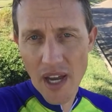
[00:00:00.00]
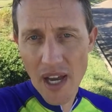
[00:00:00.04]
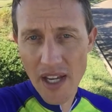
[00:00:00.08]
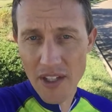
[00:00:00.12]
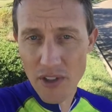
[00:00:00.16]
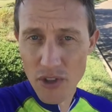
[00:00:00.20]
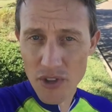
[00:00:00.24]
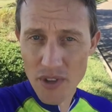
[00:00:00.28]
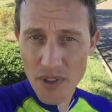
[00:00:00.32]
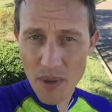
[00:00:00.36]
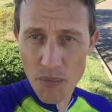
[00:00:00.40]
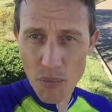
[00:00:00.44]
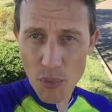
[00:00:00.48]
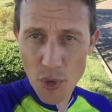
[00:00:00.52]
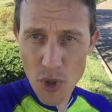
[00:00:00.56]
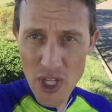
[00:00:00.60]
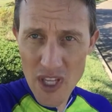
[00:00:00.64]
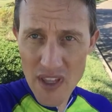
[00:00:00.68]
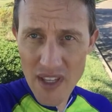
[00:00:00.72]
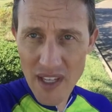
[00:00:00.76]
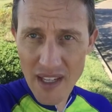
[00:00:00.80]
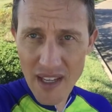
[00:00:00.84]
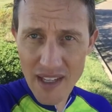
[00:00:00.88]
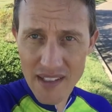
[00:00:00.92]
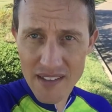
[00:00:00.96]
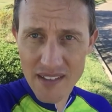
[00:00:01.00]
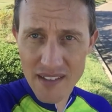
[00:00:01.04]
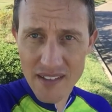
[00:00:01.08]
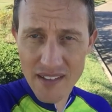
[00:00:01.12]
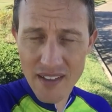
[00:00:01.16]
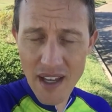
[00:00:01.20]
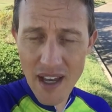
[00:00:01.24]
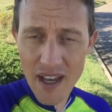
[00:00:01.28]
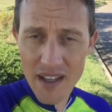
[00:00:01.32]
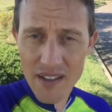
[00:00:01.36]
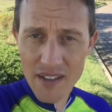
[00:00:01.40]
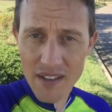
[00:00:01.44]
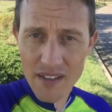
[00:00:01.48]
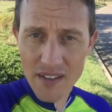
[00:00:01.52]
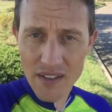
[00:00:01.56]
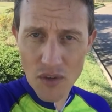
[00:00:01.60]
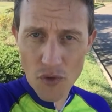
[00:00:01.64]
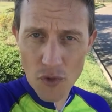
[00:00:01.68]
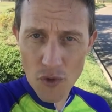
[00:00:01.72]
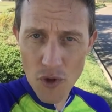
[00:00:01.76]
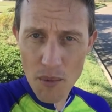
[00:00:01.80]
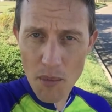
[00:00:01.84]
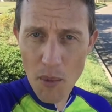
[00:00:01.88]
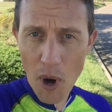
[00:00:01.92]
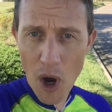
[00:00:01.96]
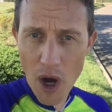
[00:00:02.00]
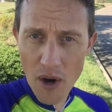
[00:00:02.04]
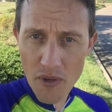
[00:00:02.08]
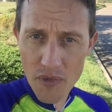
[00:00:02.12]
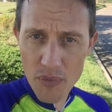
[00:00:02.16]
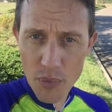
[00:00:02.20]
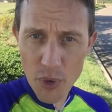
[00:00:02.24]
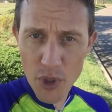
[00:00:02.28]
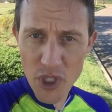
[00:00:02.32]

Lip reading: I do some breathing exercises, the Wim Hof